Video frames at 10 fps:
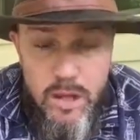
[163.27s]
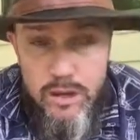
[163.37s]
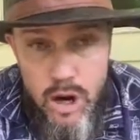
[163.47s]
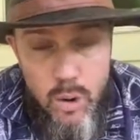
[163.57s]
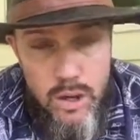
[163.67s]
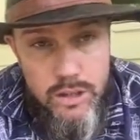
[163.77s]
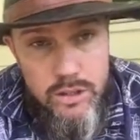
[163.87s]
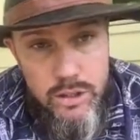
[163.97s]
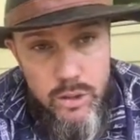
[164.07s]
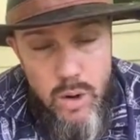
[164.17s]
go
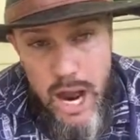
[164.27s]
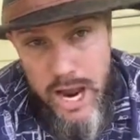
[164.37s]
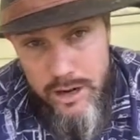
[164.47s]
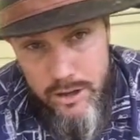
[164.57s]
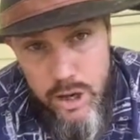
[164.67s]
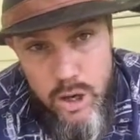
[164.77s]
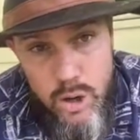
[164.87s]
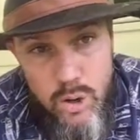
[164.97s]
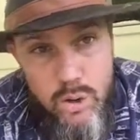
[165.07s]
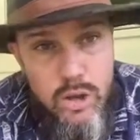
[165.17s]
into
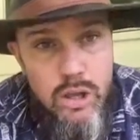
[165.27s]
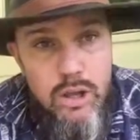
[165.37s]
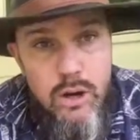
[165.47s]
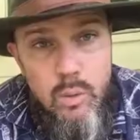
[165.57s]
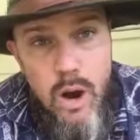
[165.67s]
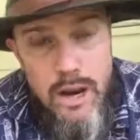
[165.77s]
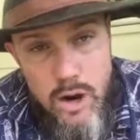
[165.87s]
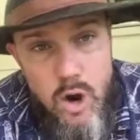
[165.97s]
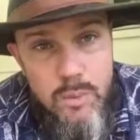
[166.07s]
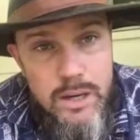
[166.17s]
Idaho,
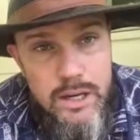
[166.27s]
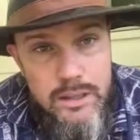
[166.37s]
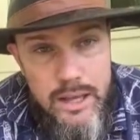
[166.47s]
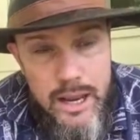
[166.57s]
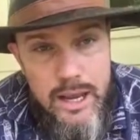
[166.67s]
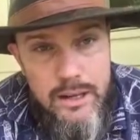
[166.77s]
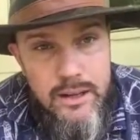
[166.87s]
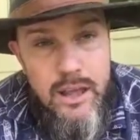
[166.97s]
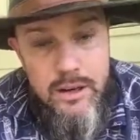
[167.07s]
Wyoming, and